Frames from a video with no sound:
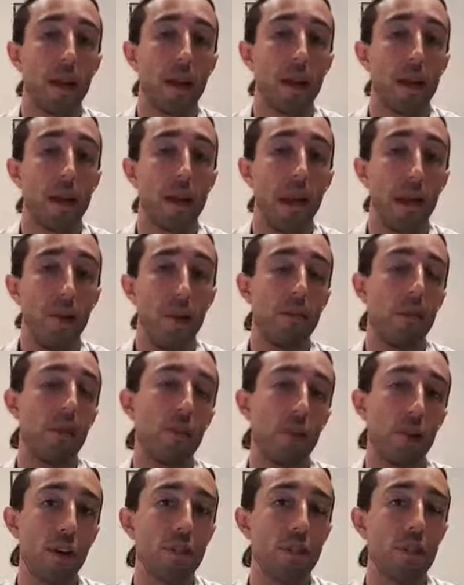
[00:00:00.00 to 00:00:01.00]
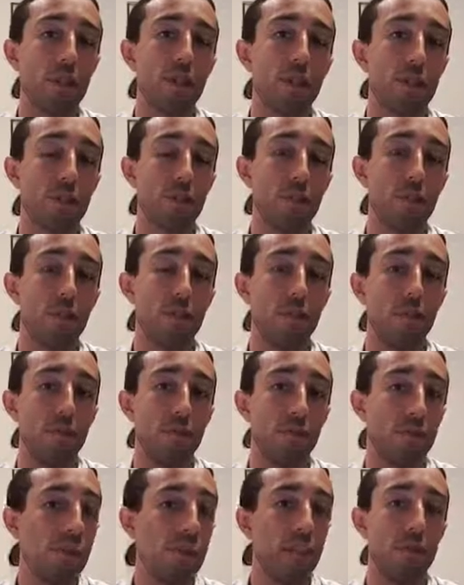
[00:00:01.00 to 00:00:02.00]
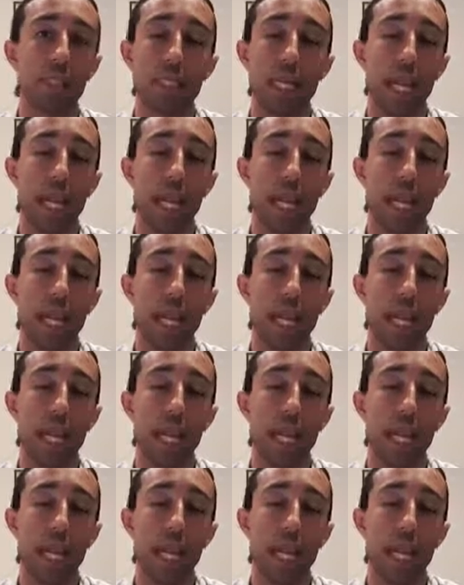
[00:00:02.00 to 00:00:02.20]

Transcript: However, if you go to a doctor's visit,